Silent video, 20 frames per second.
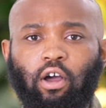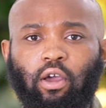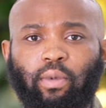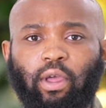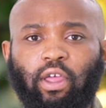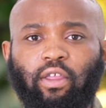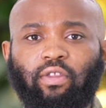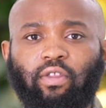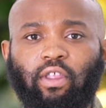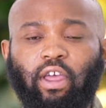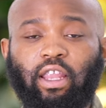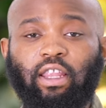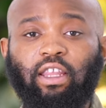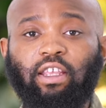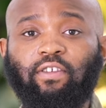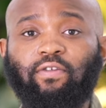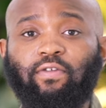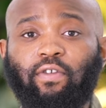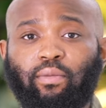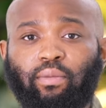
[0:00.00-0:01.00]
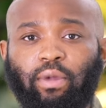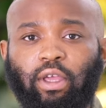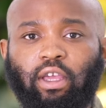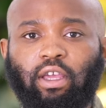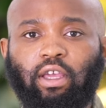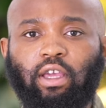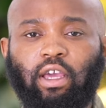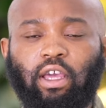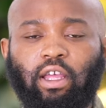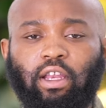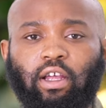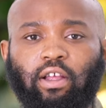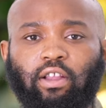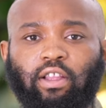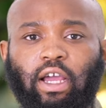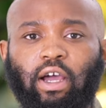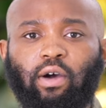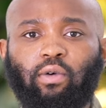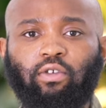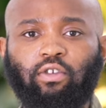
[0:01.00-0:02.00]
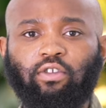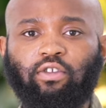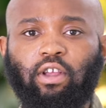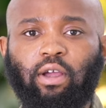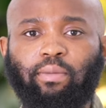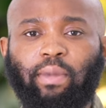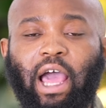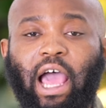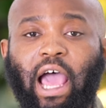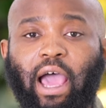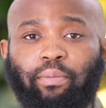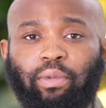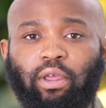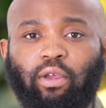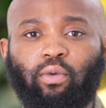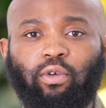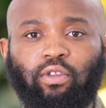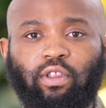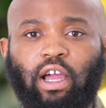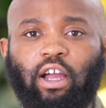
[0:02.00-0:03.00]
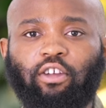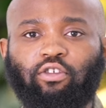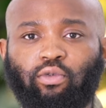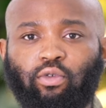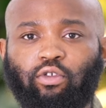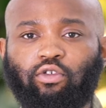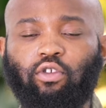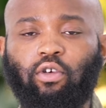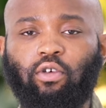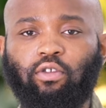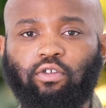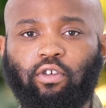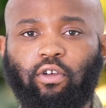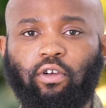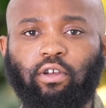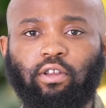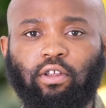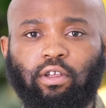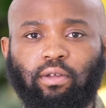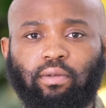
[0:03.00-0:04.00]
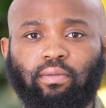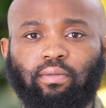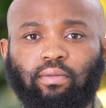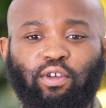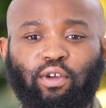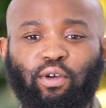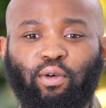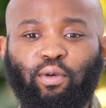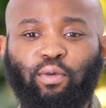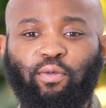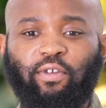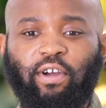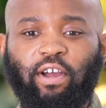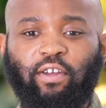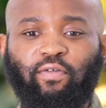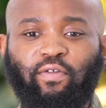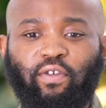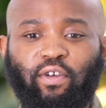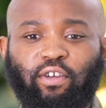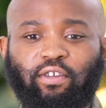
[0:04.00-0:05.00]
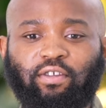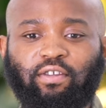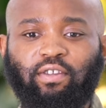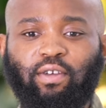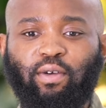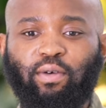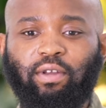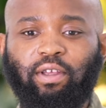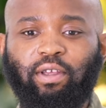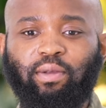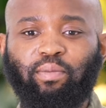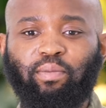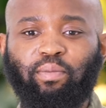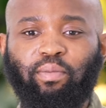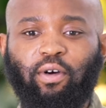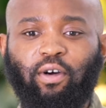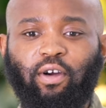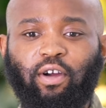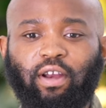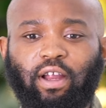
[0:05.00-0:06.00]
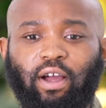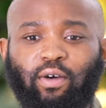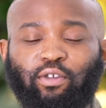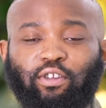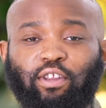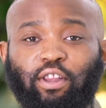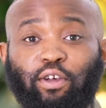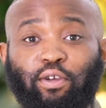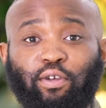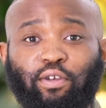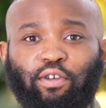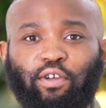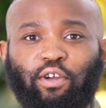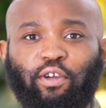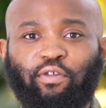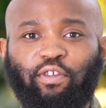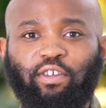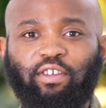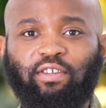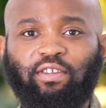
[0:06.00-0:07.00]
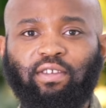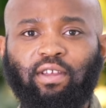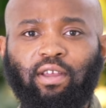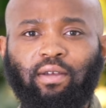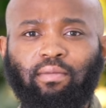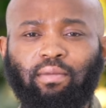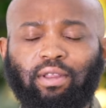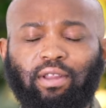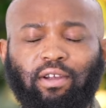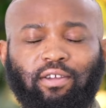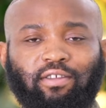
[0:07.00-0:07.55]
um, and at least for me, and uh, that was I'm happy with the actual results Currently, So at first, the only part I was a little nervous, but